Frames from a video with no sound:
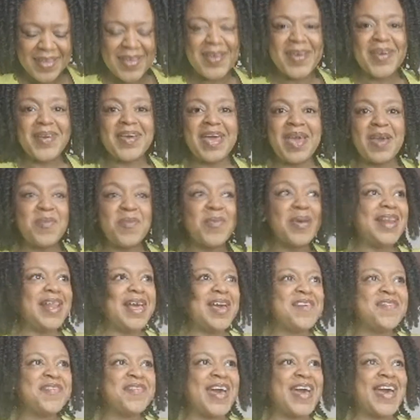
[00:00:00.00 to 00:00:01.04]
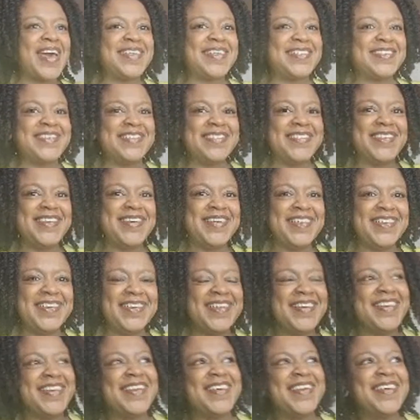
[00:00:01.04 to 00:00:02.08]
Okay, we're live, guys.
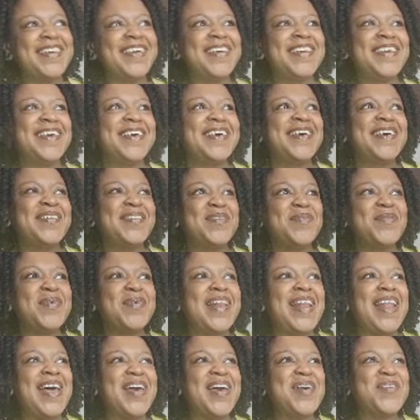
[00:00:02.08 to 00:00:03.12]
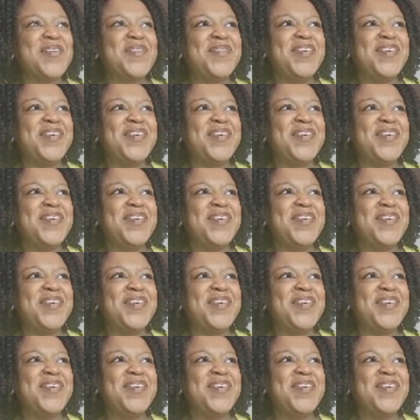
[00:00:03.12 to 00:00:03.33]
We're live.